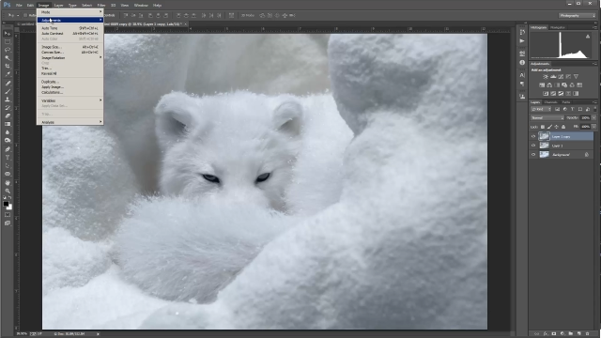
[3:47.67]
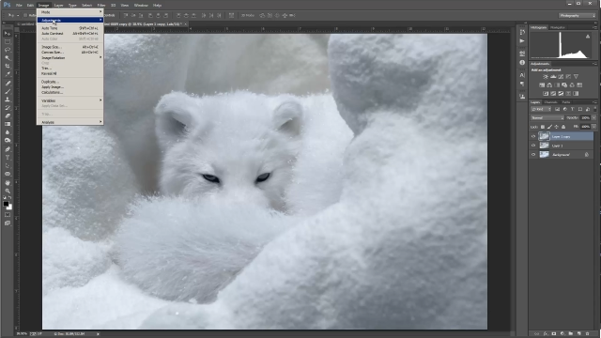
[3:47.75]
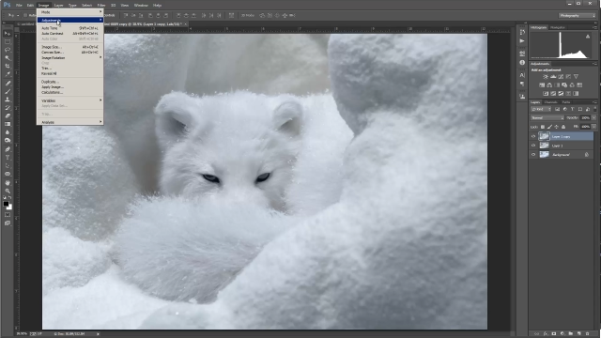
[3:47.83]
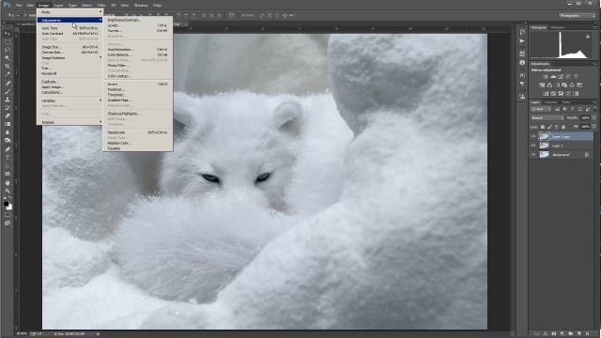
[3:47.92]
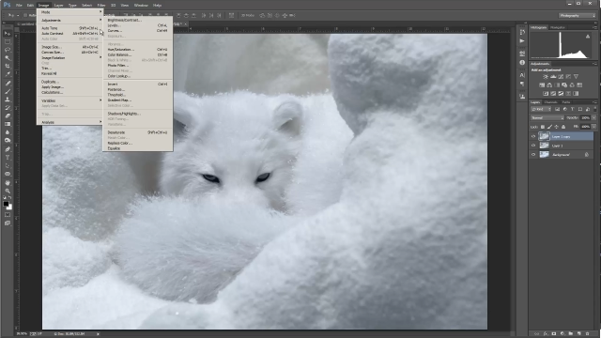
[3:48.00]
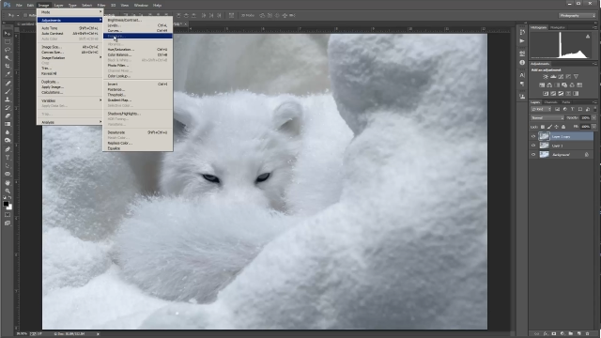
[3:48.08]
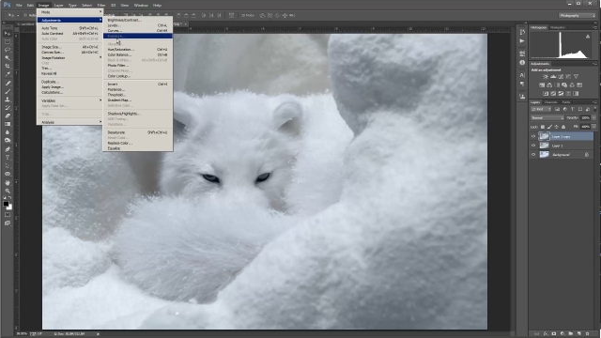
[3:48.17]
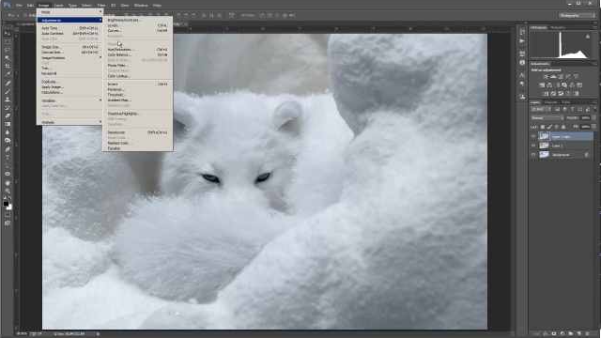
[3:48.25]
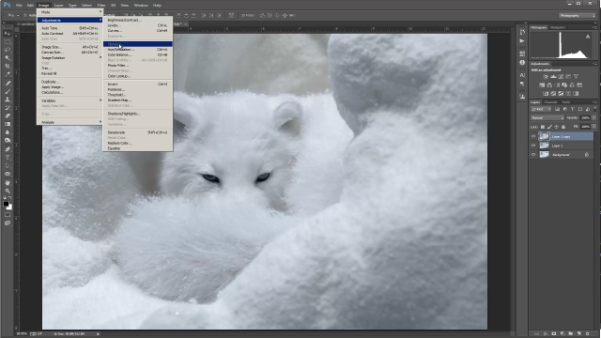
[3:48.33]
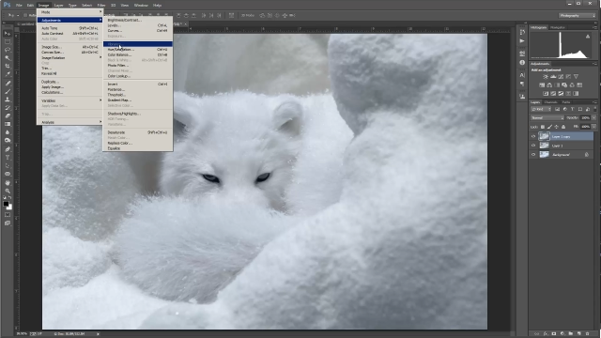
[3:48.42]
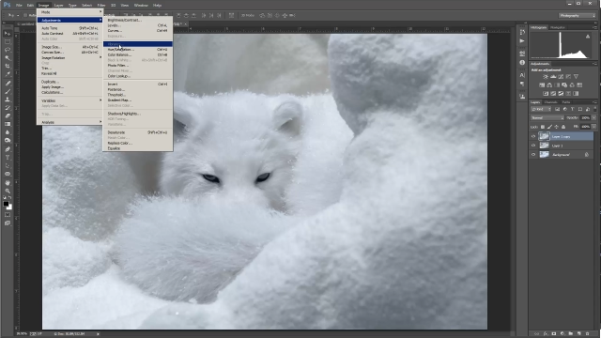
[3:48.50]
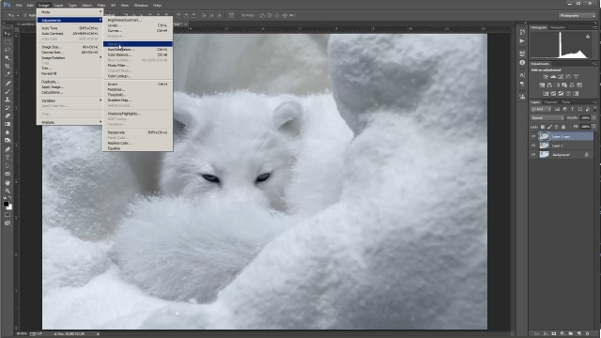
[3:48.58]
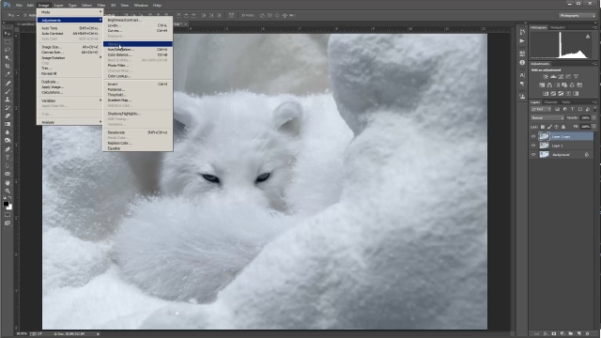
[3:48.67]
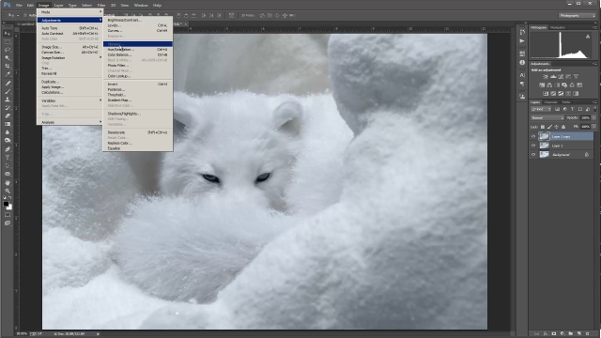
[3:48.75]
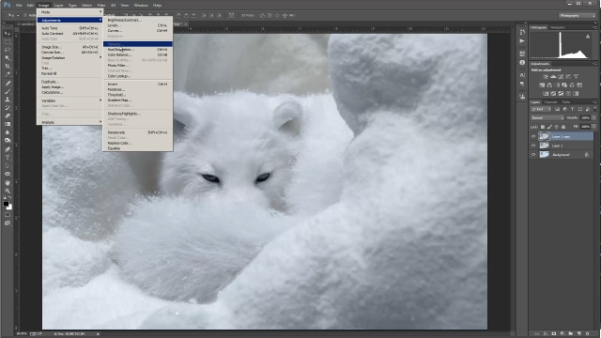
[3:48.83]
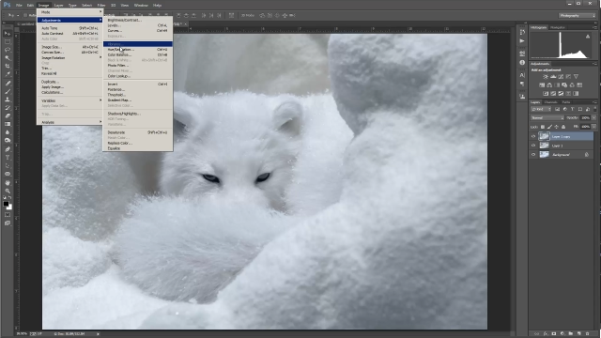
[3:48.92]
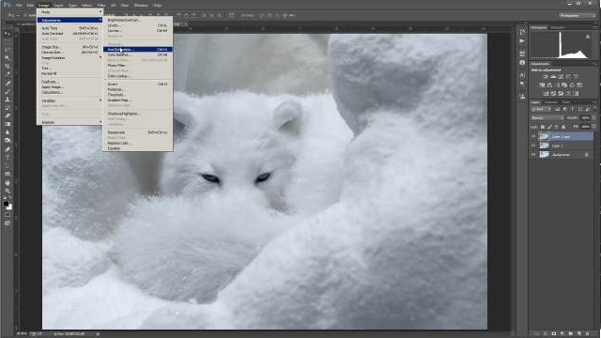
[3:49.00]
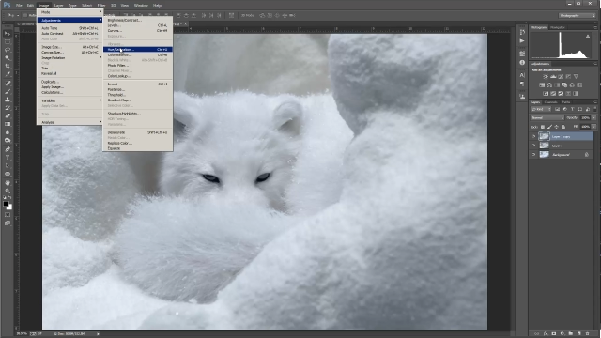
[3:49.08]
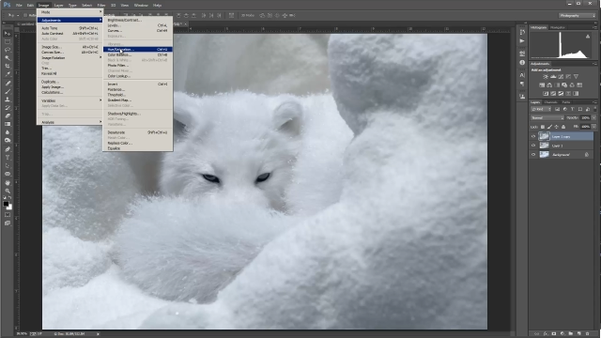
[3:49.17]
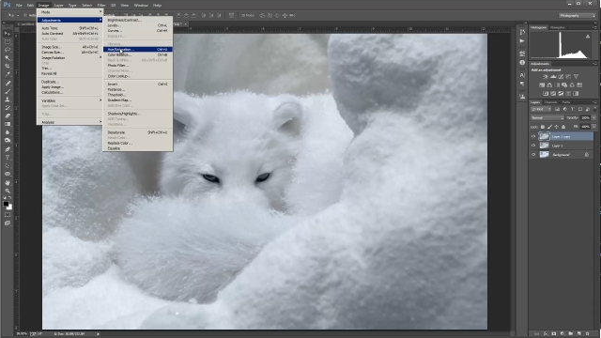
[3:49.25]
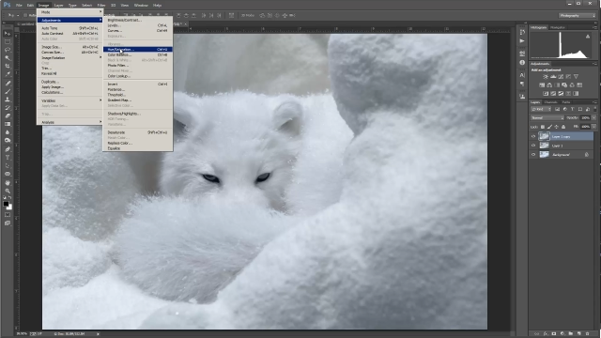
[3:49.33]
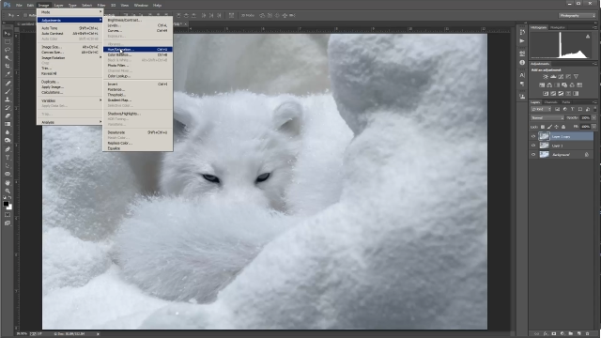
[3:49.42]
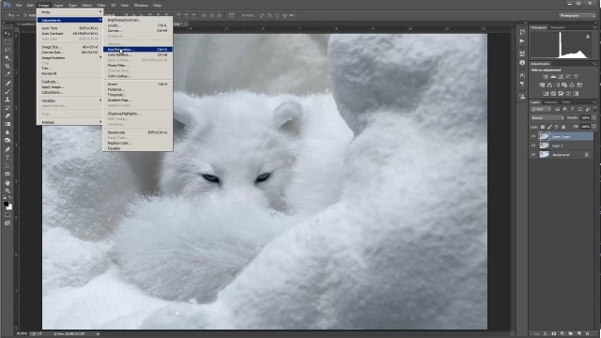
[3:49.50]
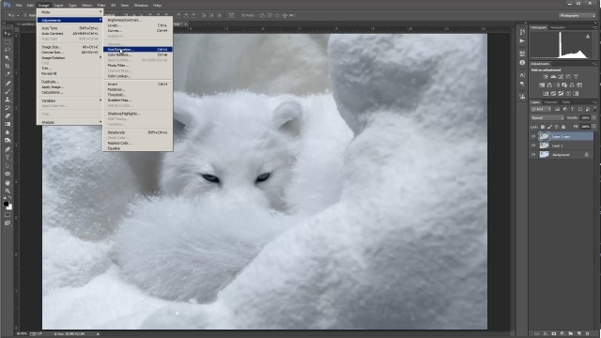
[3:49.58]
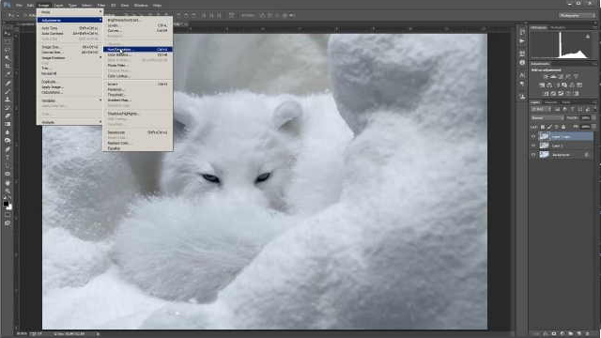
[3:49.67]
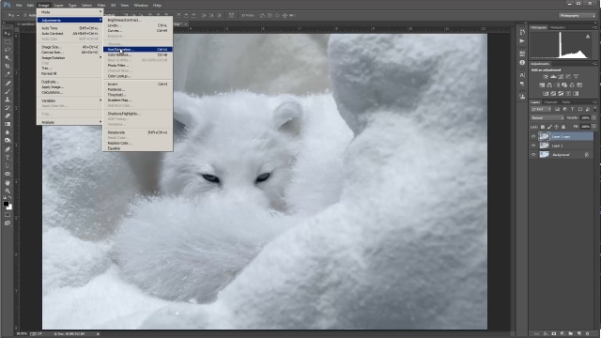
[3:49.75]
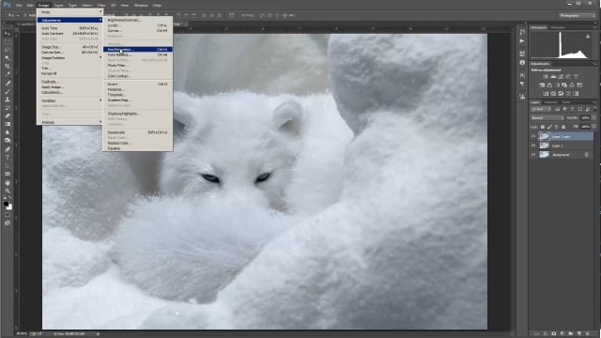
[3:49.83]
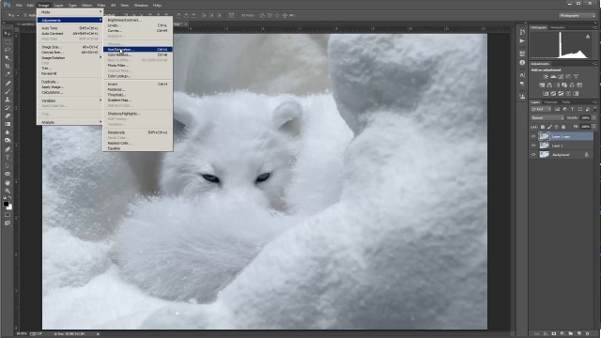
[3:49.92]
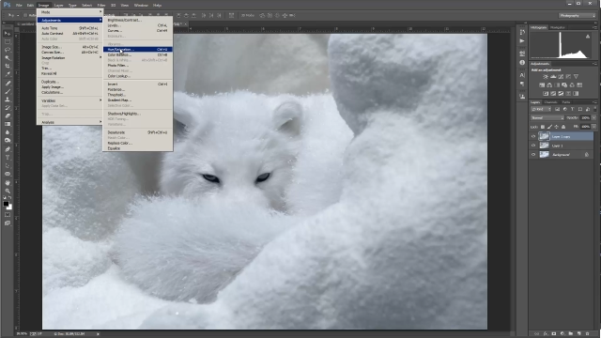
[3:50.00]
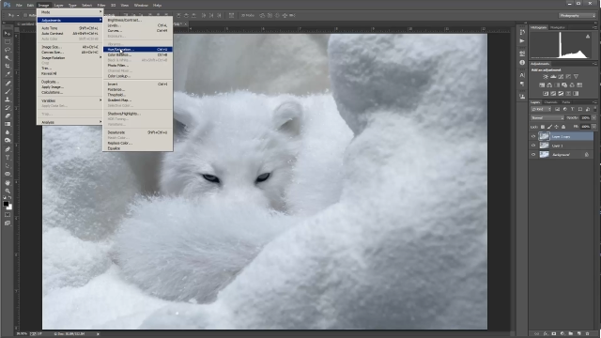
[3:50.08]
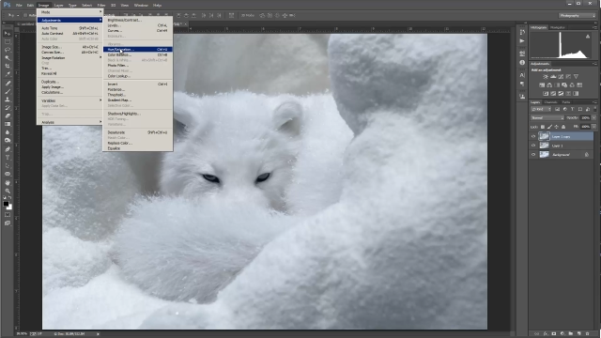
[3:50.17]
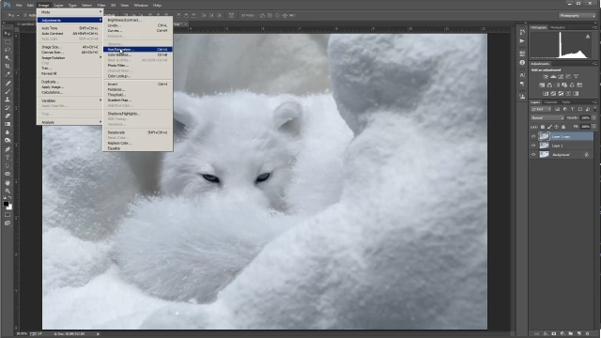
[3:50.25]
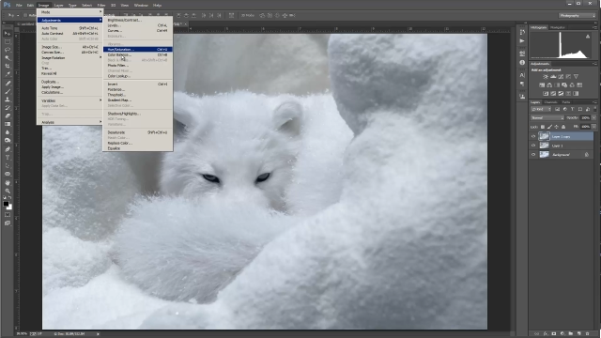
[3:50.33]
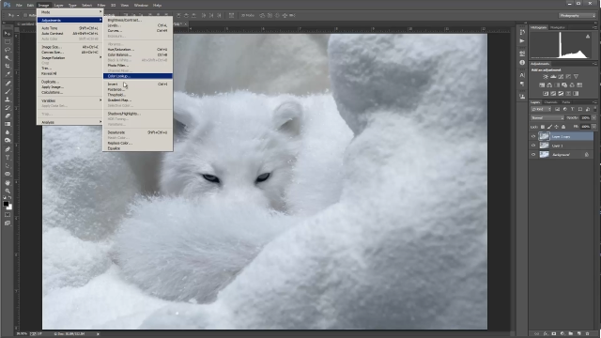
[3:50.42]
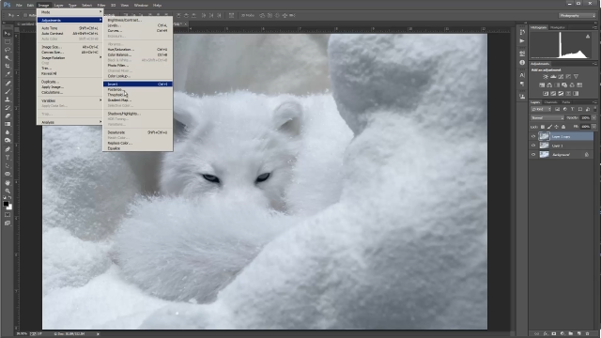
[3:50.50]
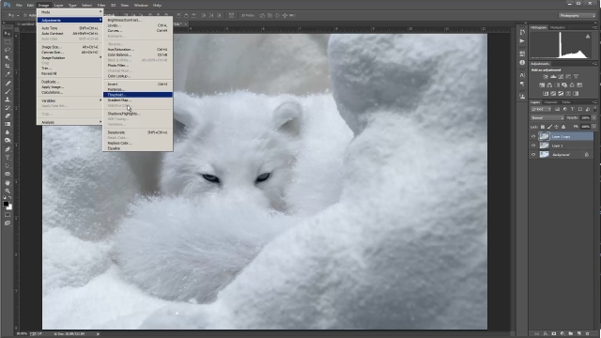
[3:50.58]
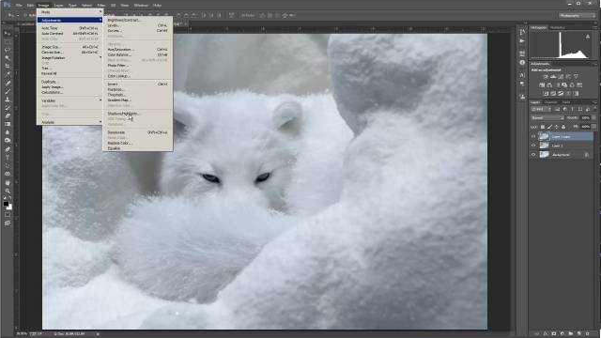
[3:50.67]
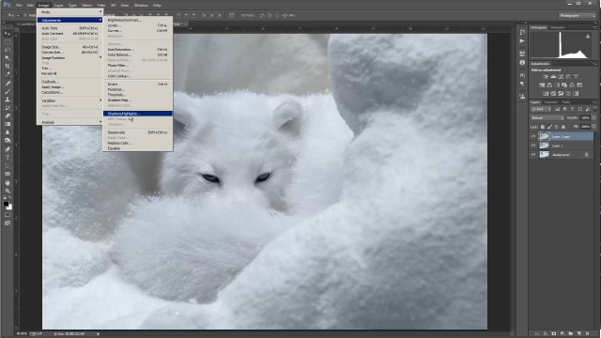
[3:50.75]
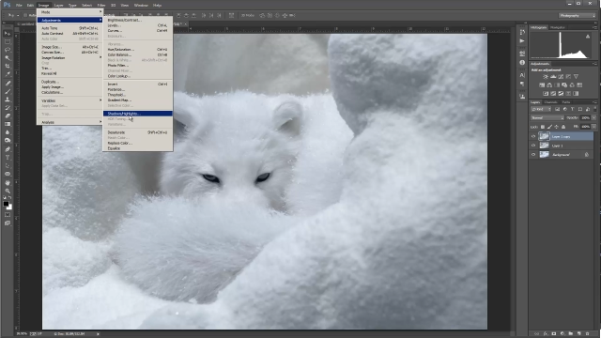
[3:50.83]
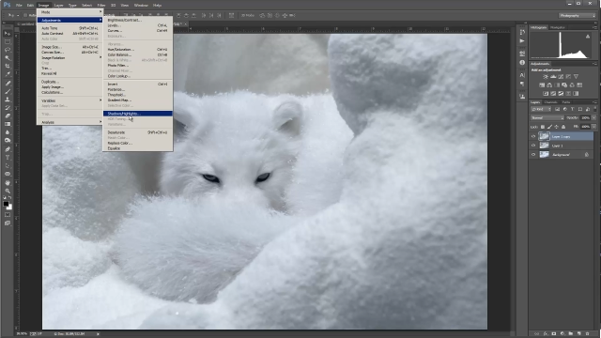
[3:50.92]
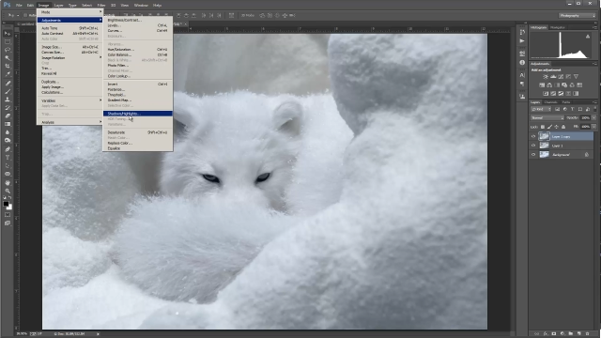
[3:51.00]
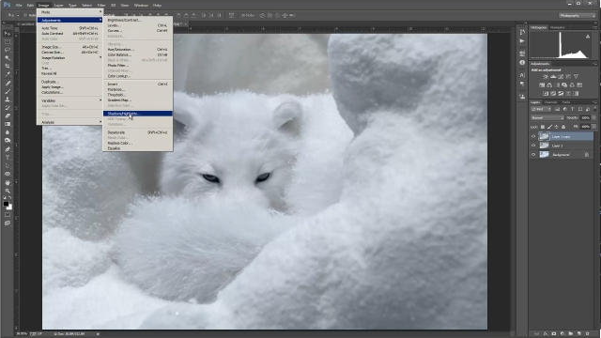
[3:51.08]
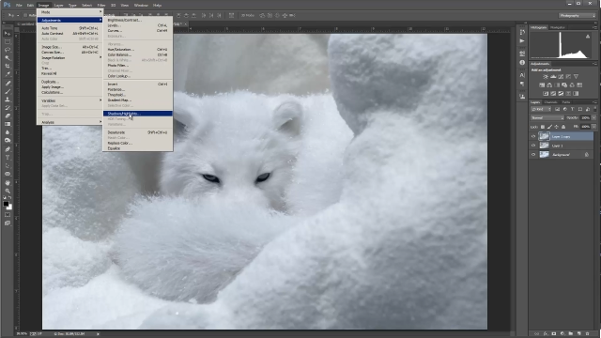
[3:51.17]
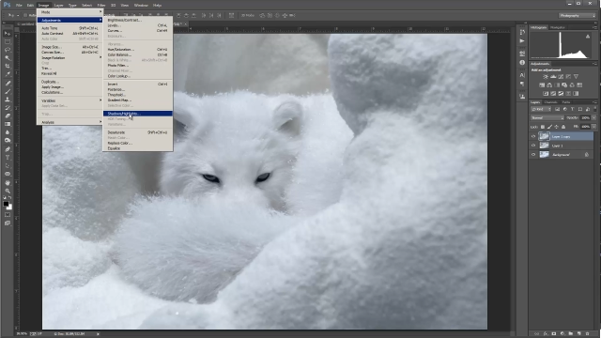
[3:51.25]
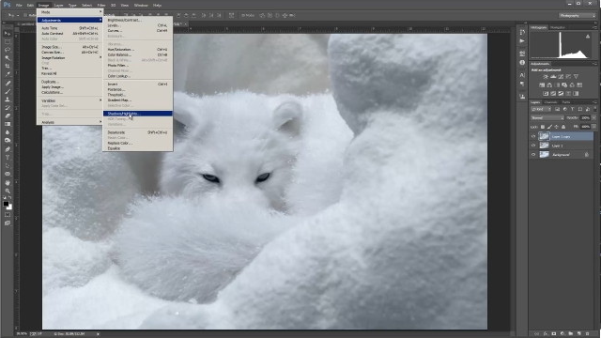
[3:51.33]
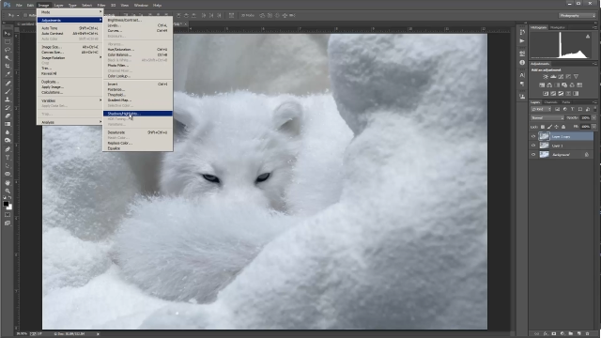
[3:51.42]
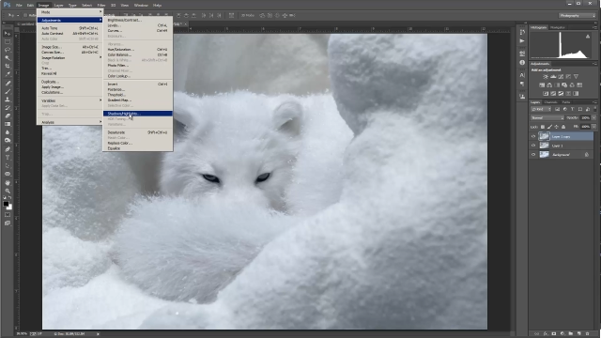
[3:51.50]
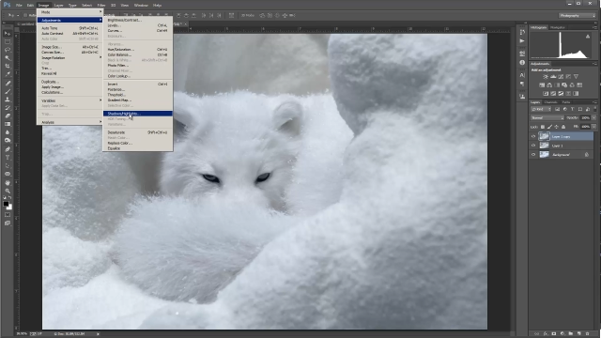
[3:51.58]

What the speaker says: (no speaker visible)